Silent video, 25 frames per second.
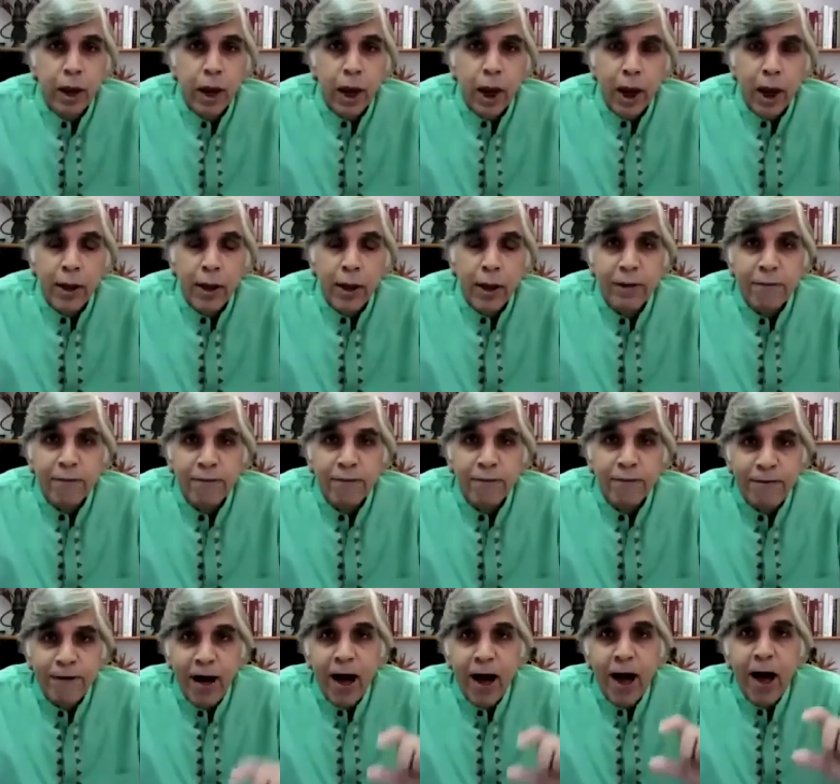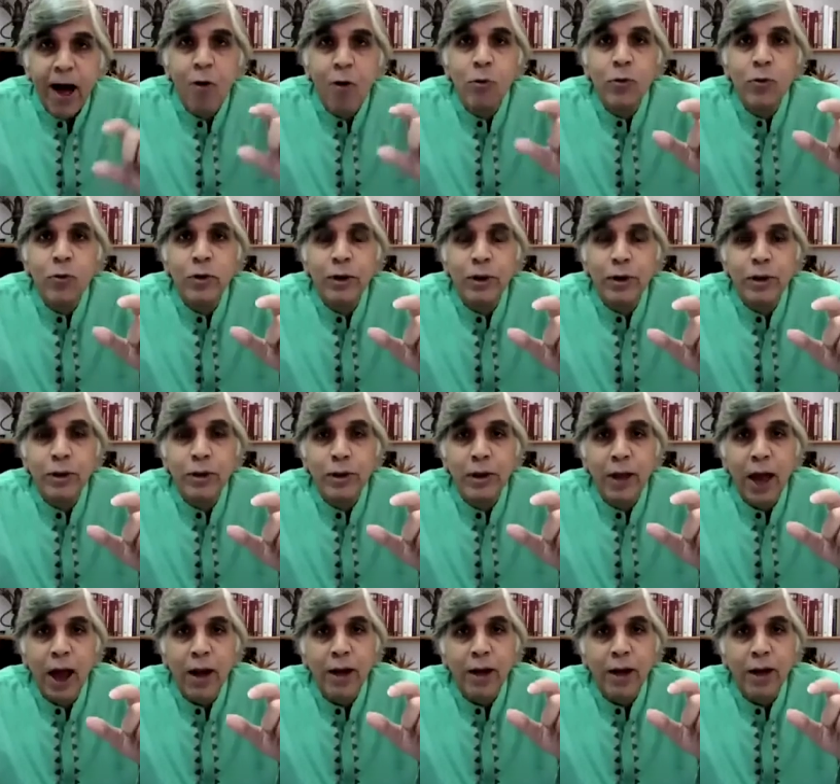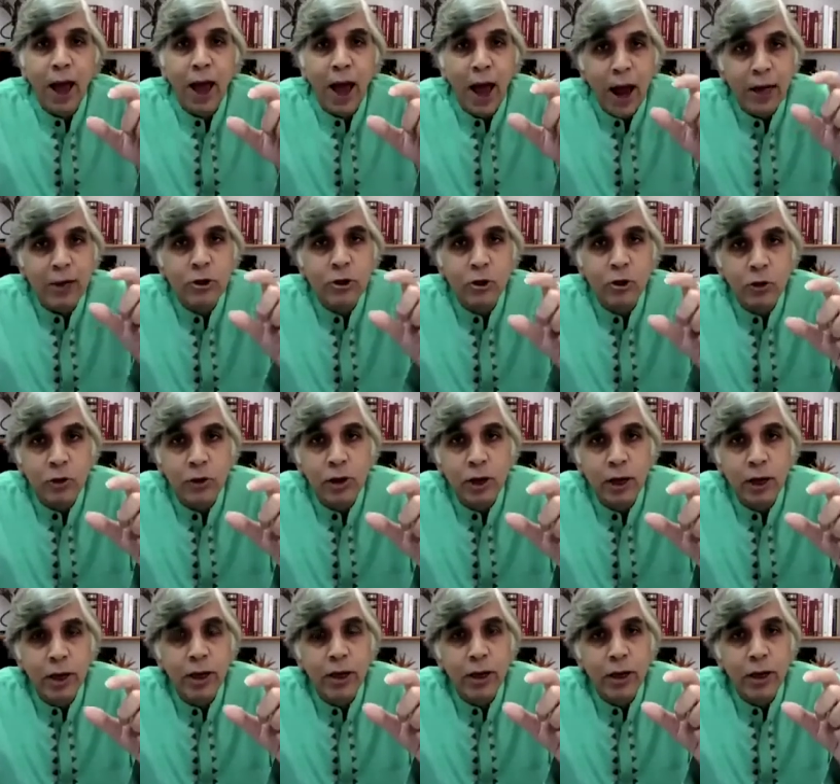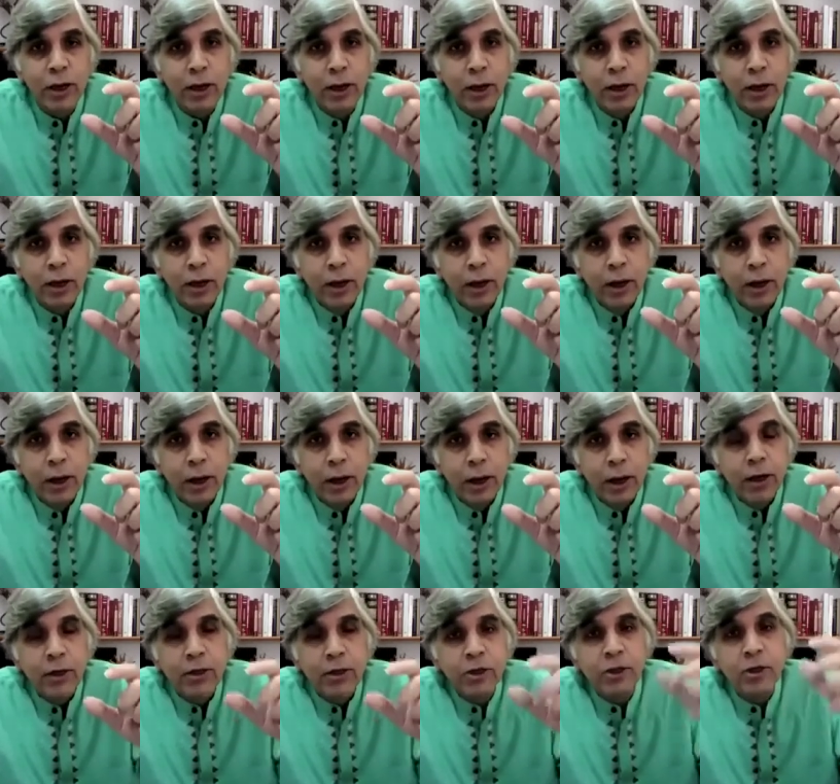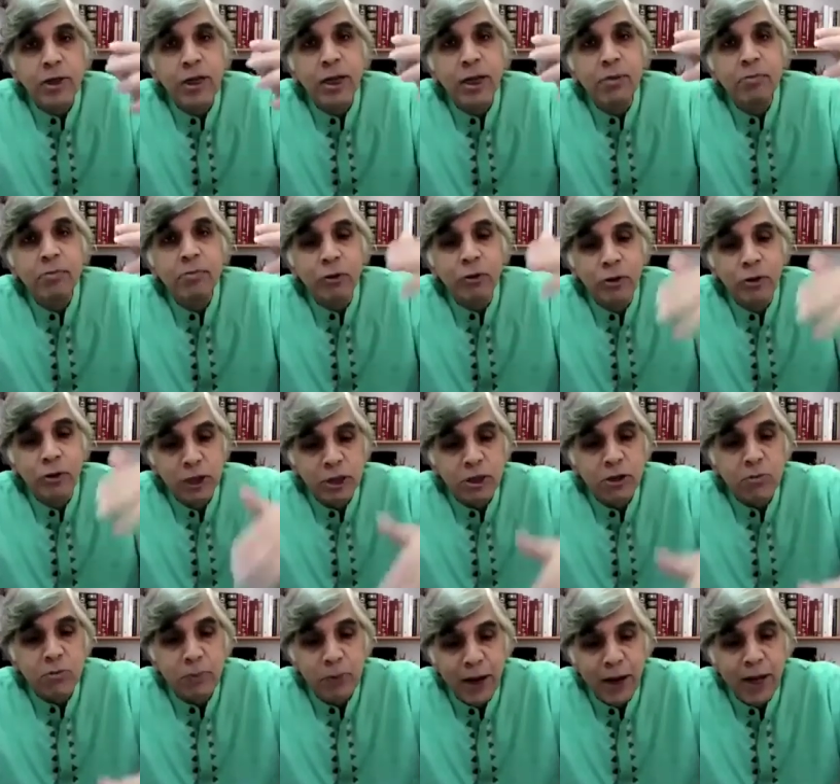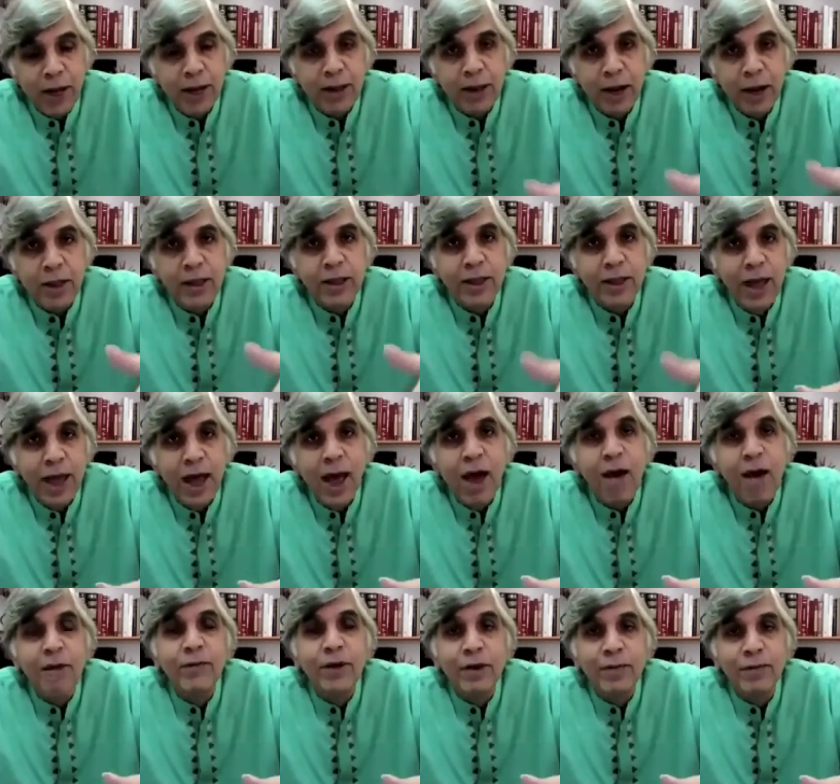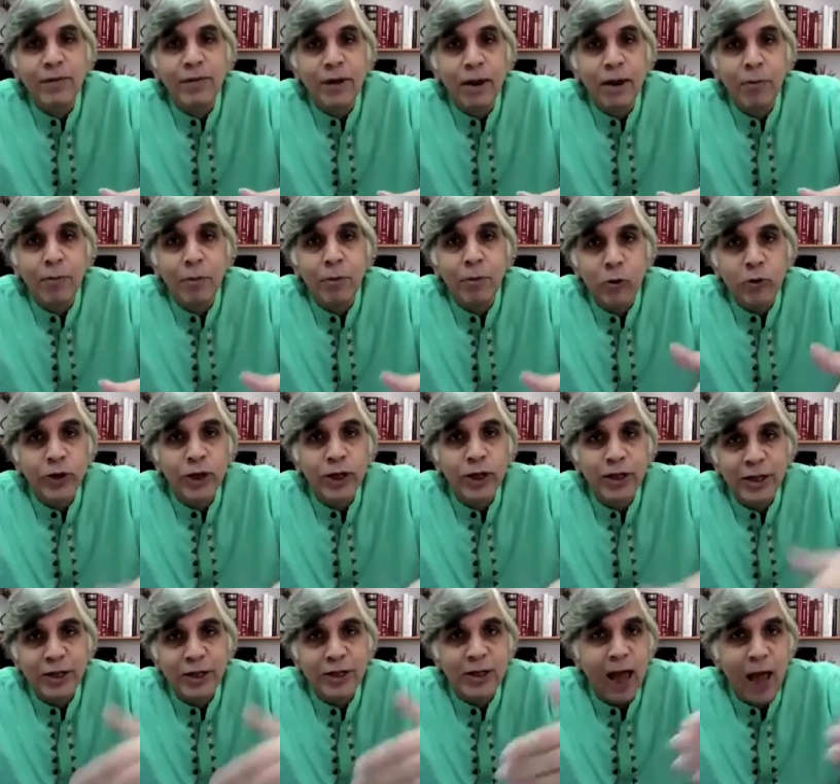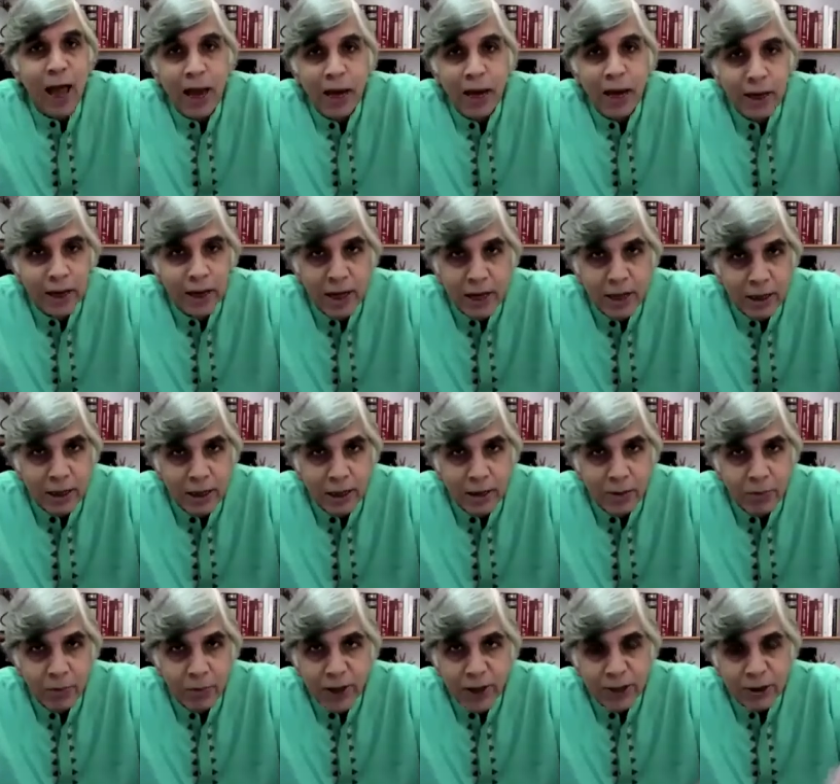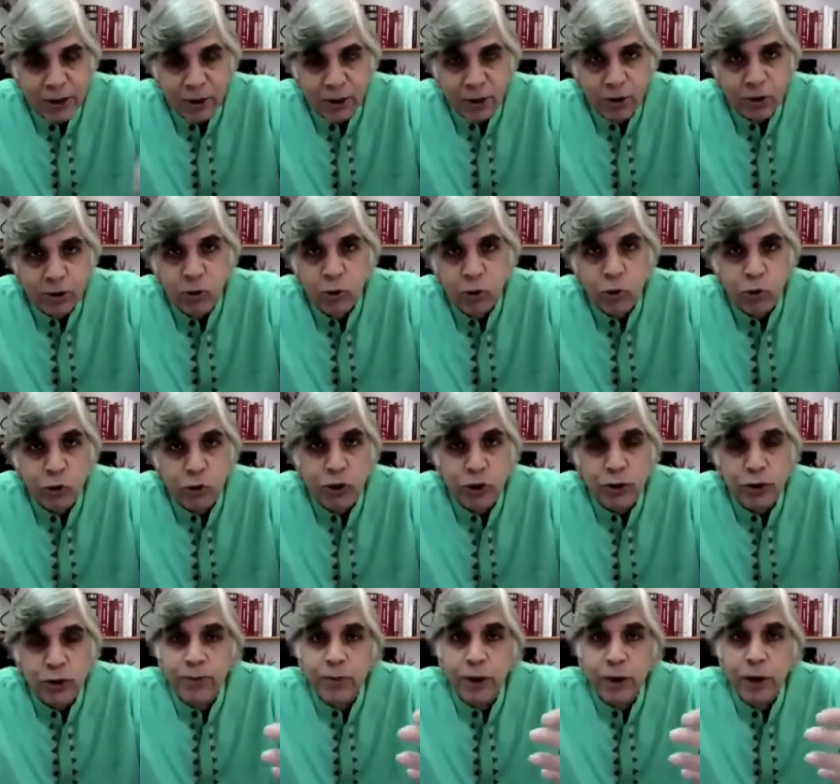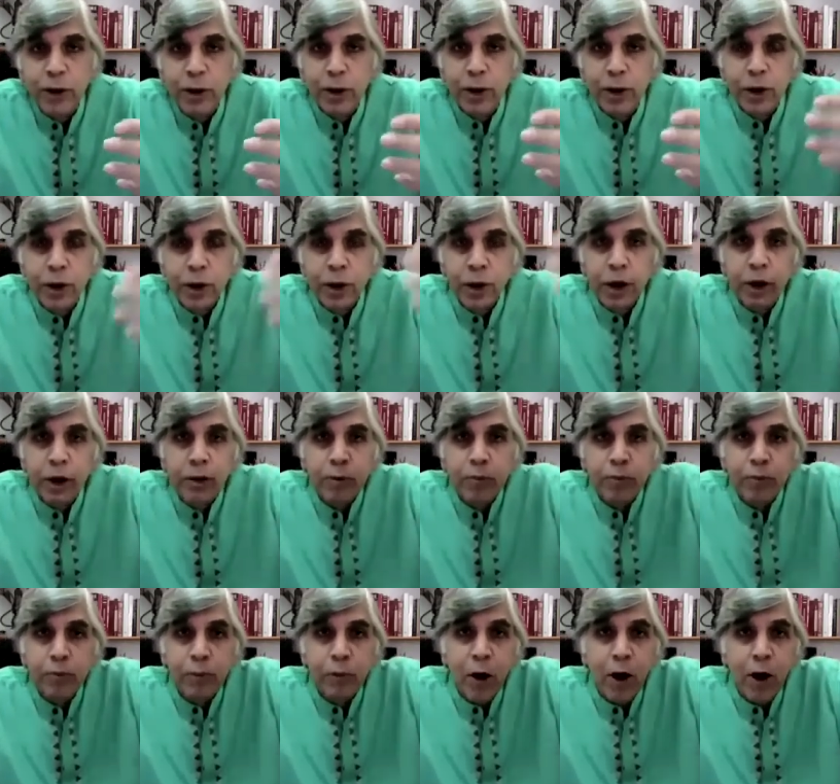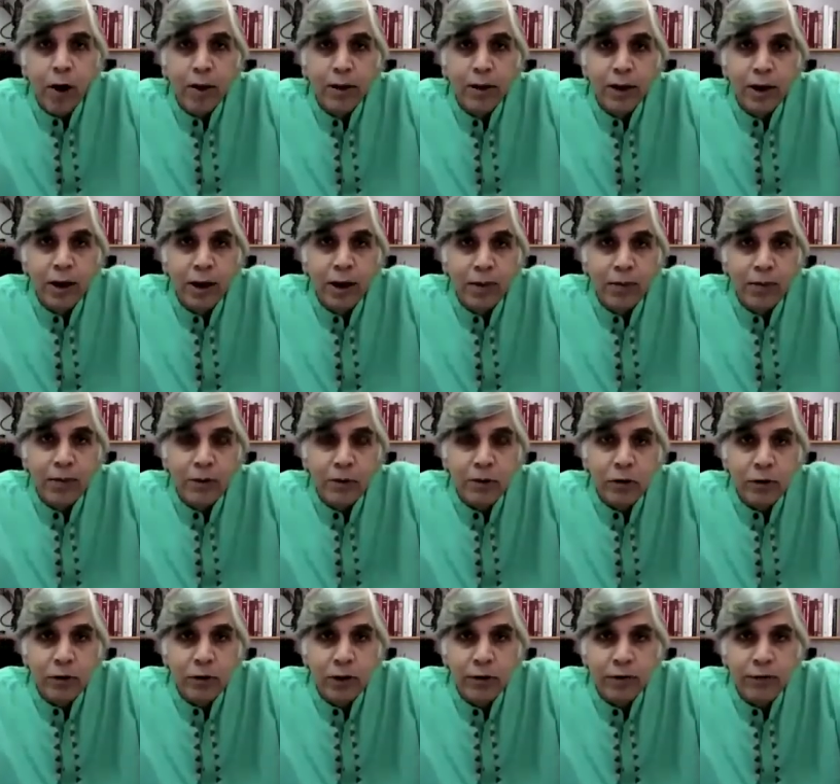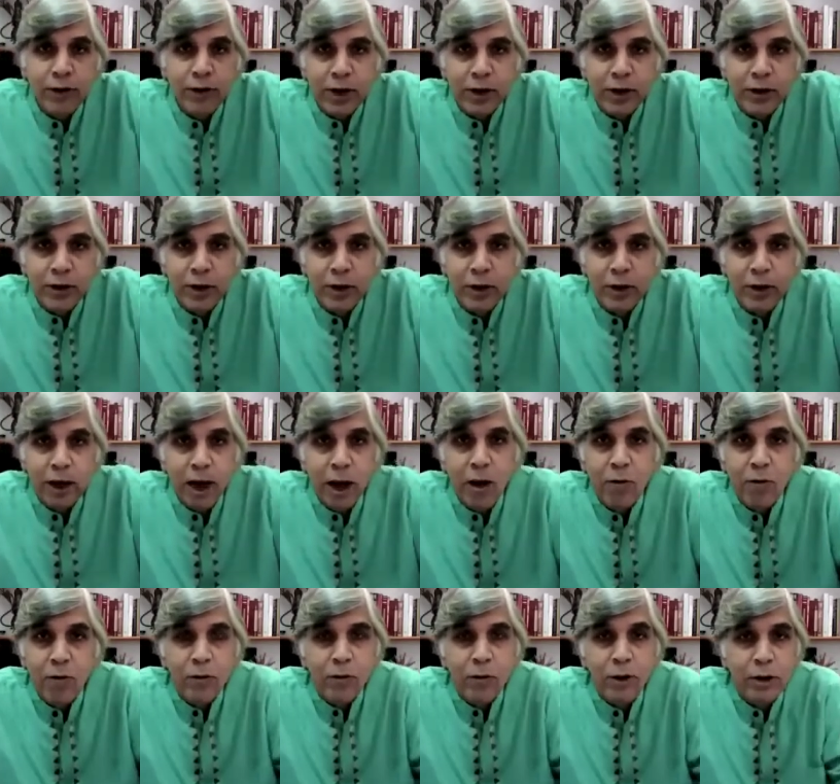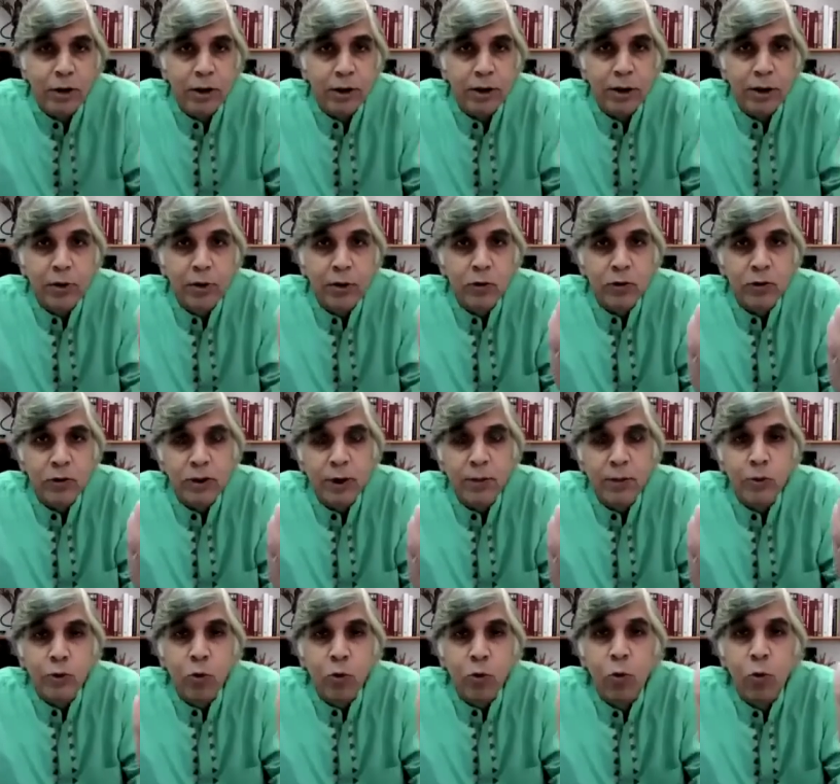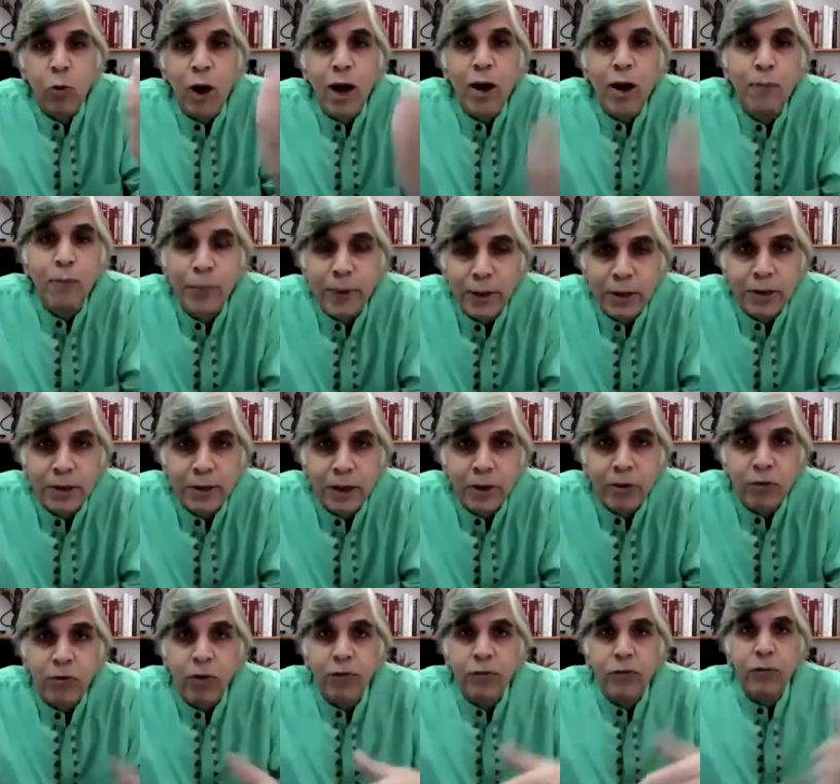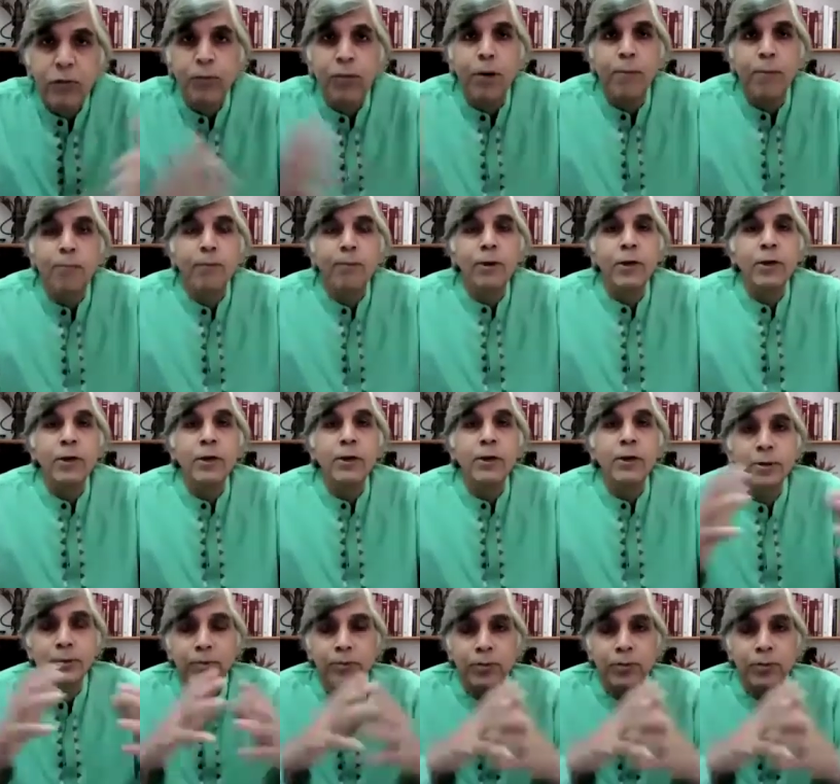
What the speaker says: And they found that actually it seems this spray that they have developed using this algae-based solution, it brought the levels of infection down. It reduced them to 1% of the population.